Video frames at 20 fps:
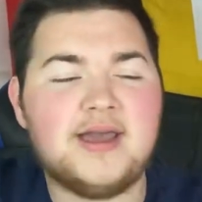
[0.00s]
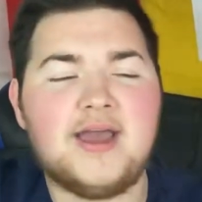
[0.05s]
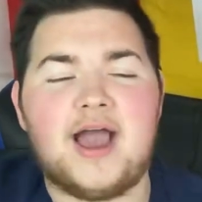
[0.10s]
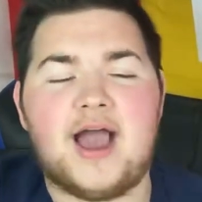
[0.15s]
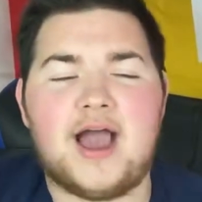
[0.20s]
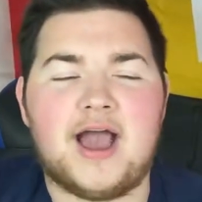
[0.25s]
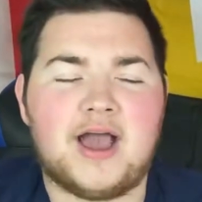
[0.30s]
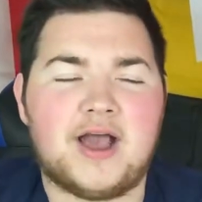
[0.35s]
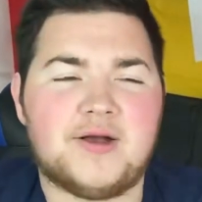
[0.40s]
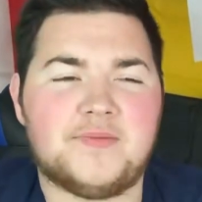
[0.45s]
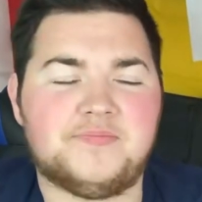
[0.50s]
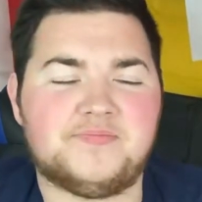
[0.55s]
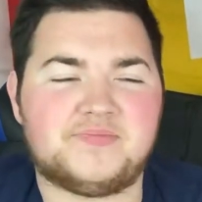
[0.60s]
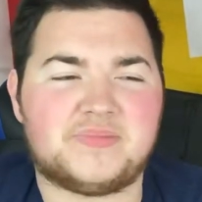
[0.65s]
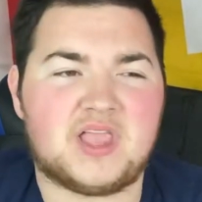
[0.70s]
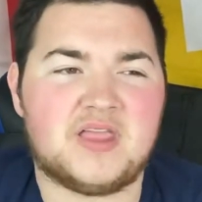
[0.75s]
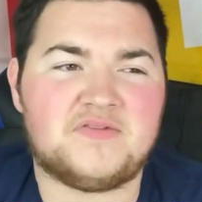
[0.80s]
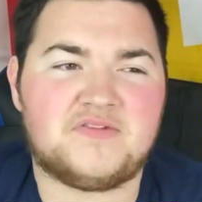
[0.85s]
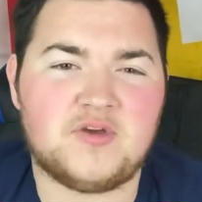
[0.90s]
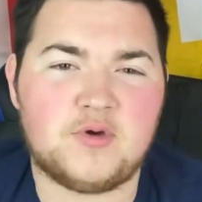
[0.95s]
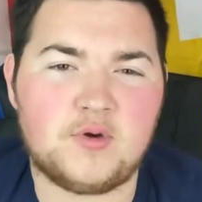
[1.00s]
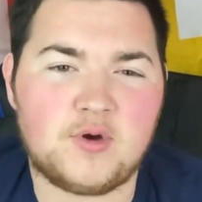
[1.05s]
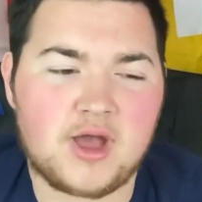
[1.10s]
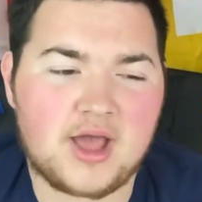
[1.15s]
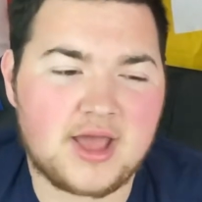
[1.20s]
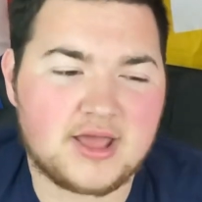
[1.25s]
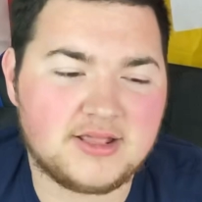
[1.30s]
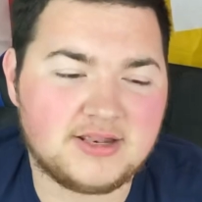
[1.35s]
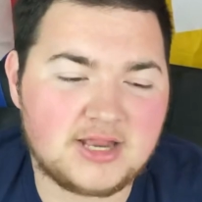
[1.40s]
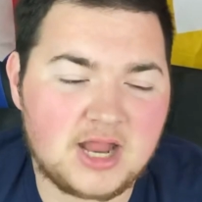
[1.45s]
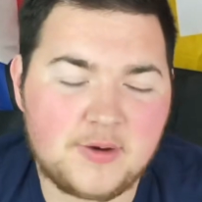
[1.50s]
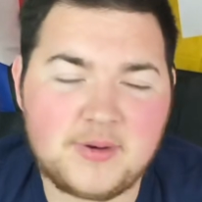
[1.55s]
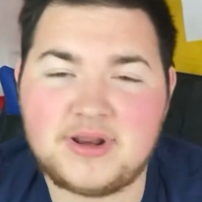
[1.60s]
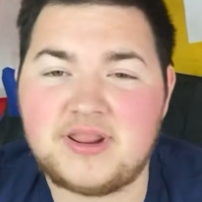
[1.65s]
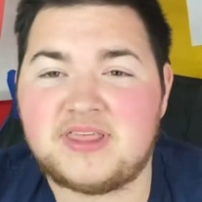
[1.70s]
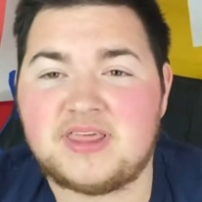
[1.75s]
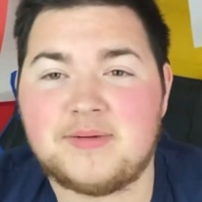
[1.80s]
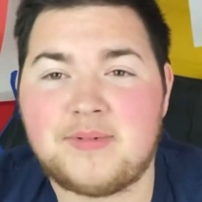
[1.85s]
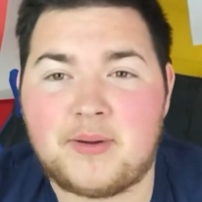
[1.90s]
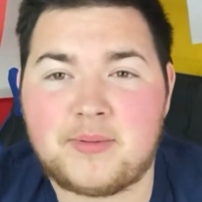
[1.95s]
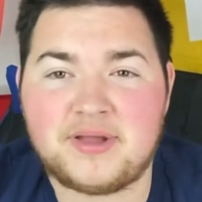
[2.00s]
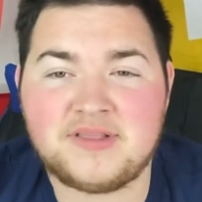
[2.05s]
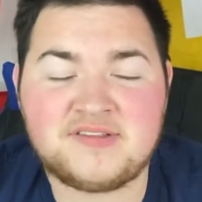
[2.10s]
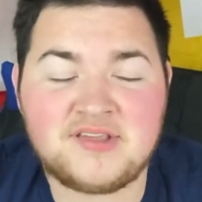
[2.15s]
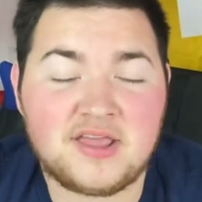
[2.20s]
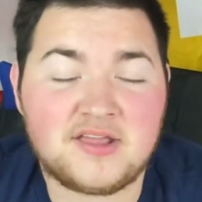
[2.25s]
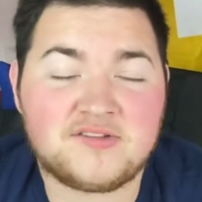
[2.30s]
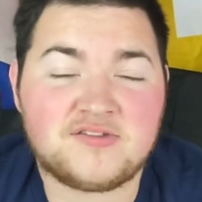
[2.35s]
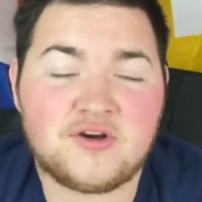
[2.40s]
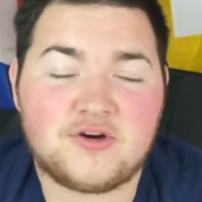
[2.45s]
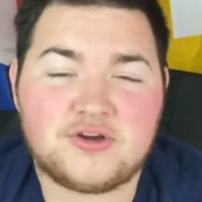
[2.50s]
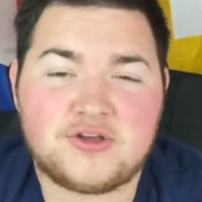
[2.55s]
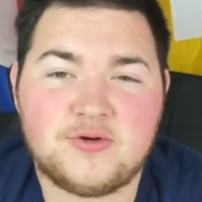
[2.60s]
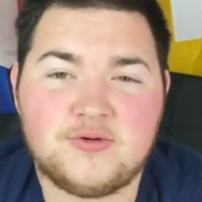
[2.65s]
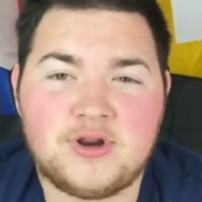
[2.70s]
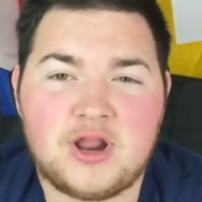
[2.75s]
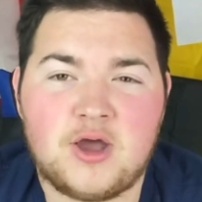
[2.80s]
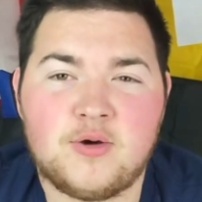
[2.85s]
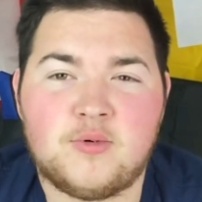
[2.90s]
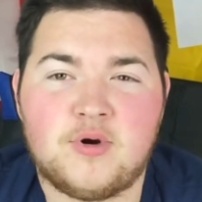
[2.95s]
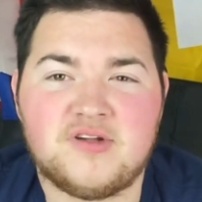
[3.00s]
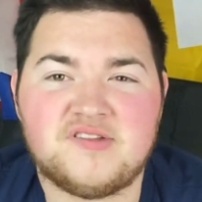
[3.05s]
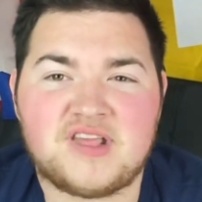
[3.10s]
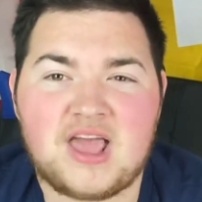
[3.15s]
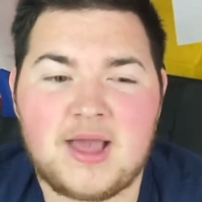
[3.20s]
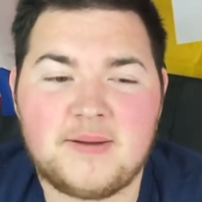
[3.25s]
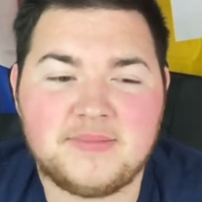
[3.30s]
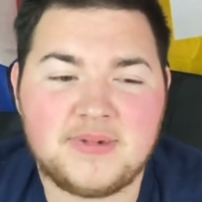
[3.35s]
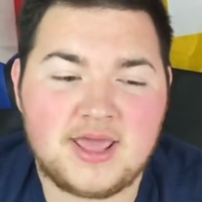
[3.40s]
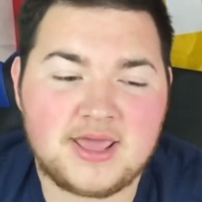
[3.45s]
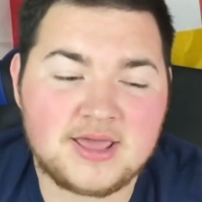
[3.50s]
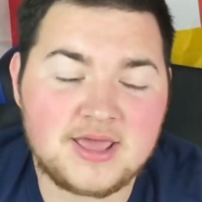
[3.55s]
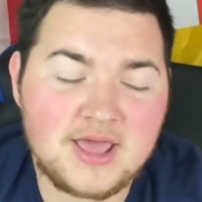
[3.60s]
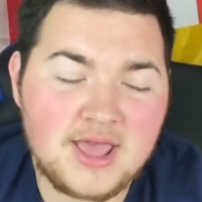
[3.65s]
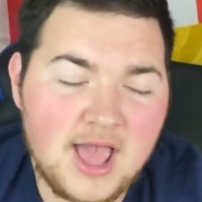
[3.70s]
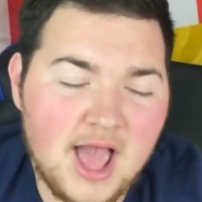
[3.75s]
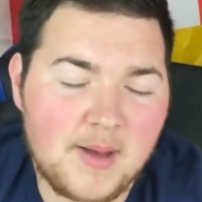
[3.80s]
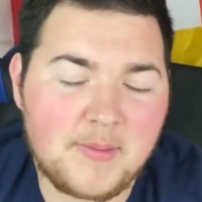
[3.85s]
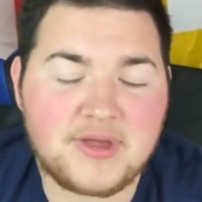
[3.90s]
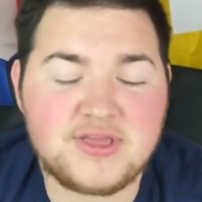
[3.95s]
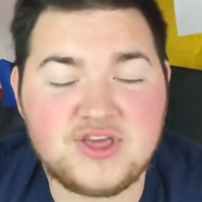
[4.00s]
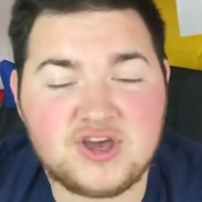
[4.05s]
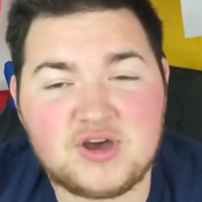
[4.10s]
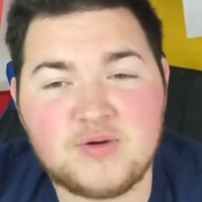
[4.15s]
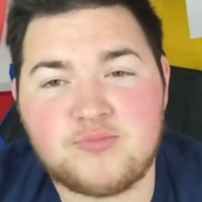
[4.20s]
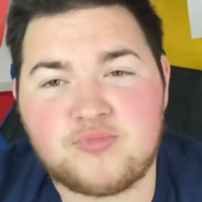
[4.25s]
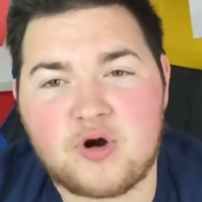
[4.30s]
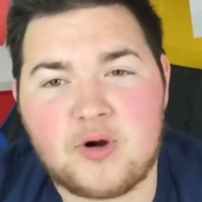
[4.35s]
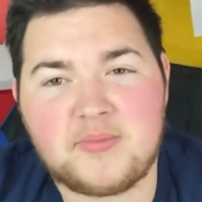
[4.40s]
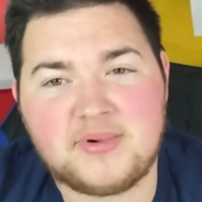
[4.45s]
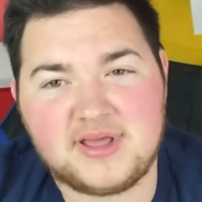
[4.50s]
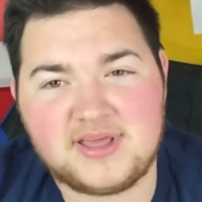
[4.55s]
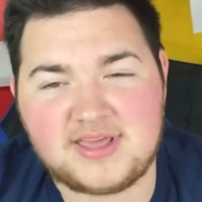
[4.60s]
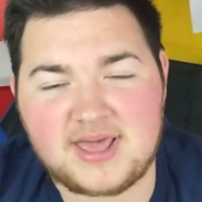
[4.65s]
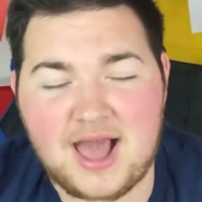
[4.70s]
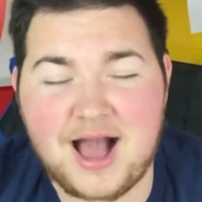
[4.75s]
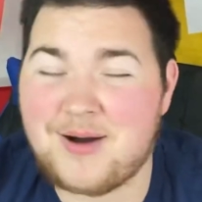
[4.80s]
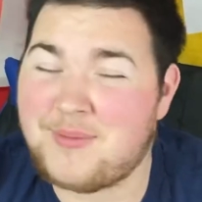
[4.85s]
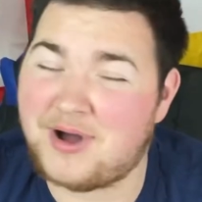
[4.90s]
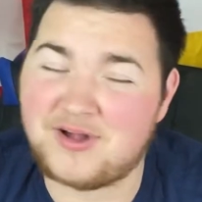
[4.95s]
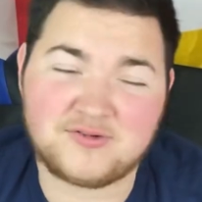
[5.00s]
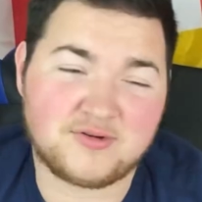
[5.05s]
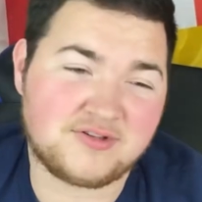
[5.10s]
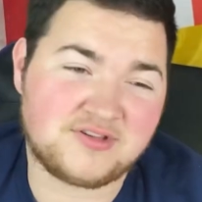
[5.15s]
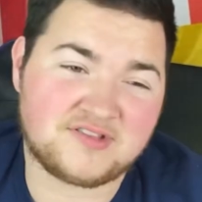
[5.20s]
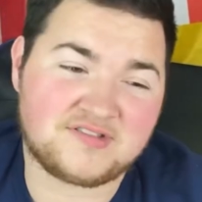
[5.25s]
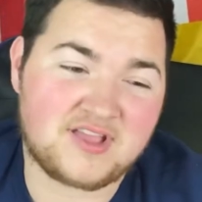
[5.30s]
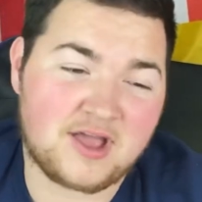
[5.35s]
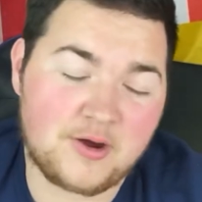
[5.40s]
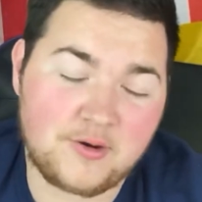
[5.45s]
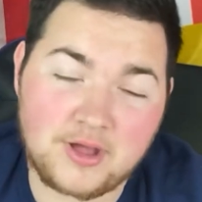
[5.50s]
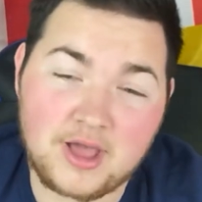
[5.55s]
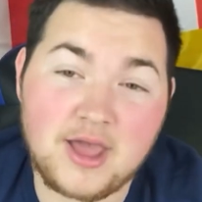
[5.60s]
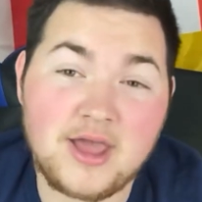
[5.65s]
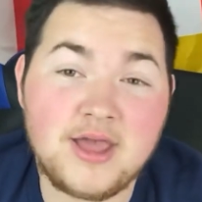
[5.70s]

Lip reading: If you know anything about my TikTok, you'll know what's happening. I mean, you can probably I might as well just tell you.